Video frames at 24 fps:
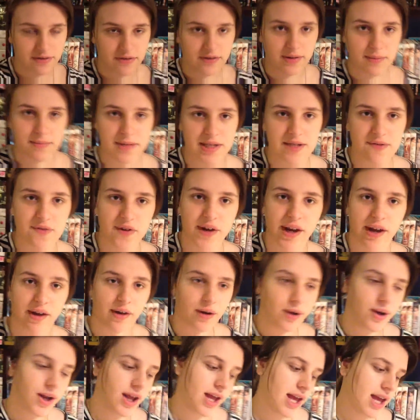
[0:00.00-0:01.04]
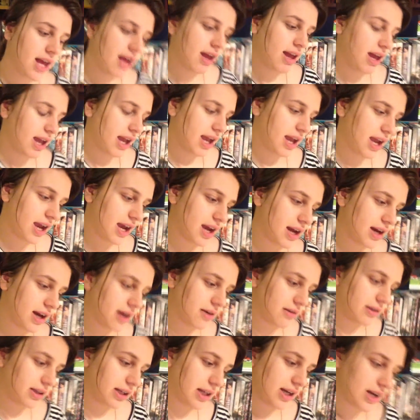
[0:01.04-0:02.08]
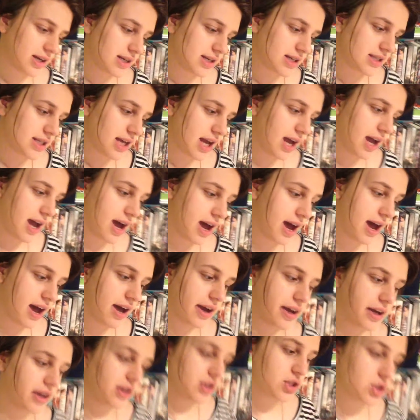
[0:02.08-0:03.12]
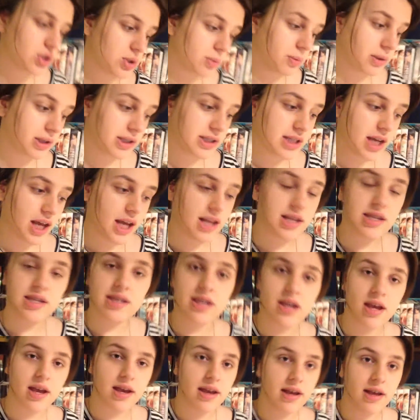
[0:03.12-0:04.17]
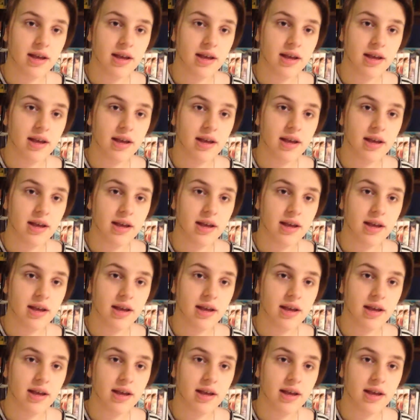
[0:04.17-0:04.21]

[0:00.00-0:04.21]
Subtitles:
to film this video. And I would like to tag two book teens,